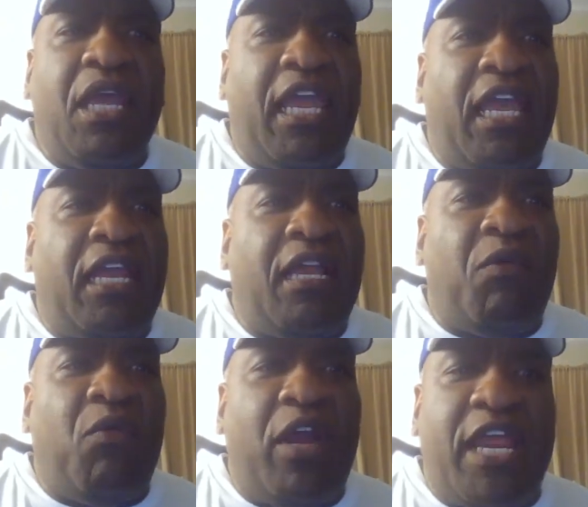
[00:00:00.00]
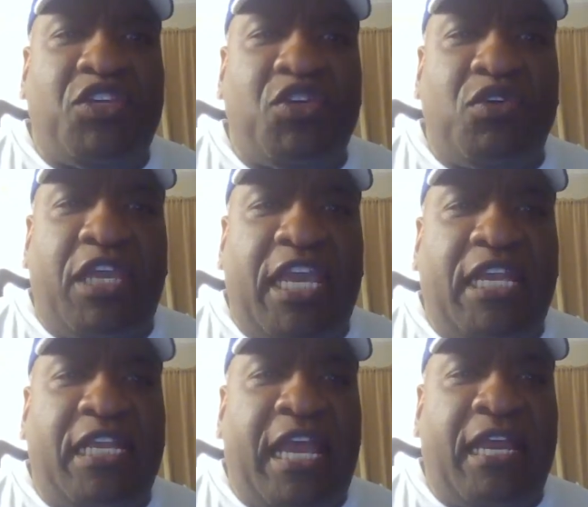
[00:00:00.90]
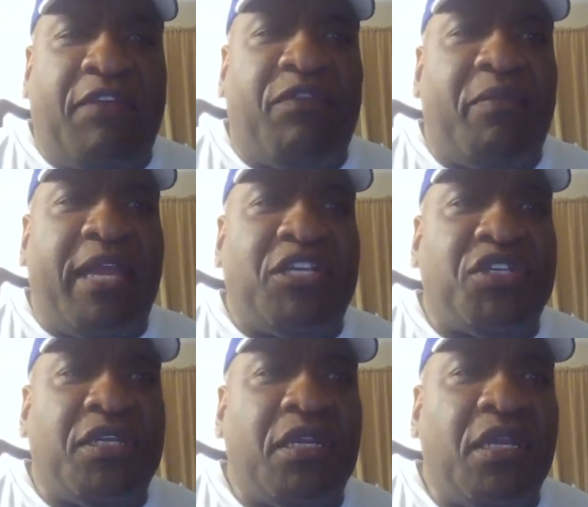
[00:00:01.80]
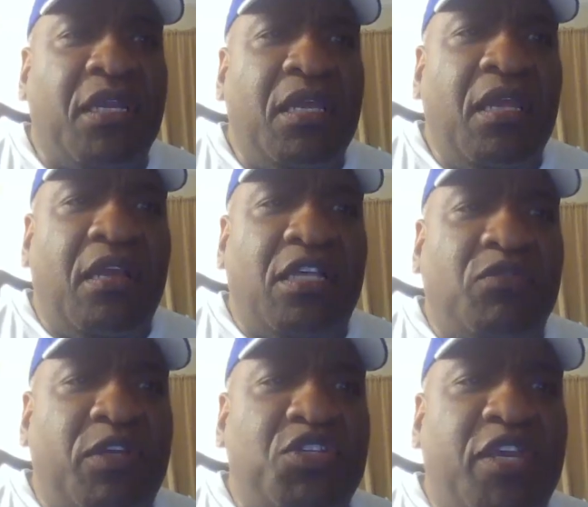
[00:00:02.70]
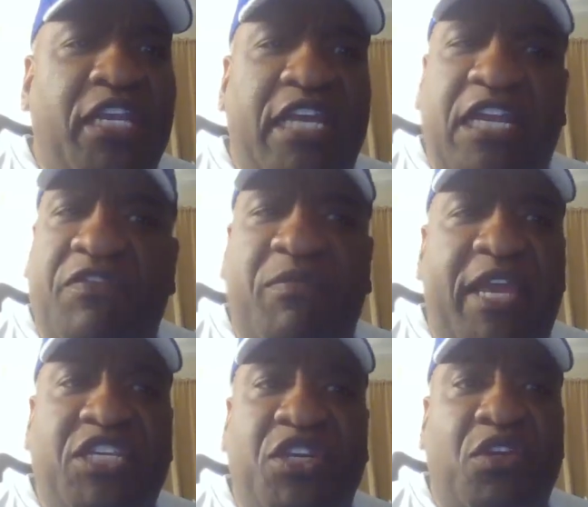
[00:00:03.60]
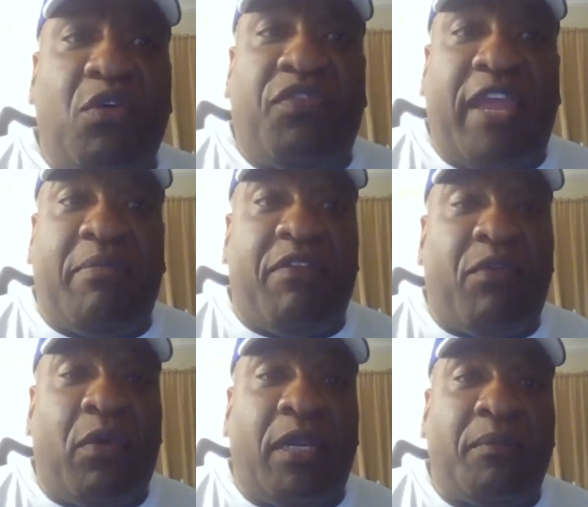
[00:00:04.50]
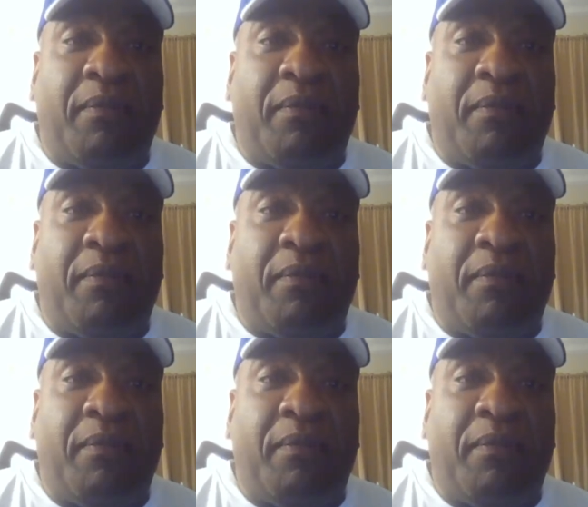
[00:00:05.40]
and I wanted you to get that information, because once you get that information, you'll thank me for it.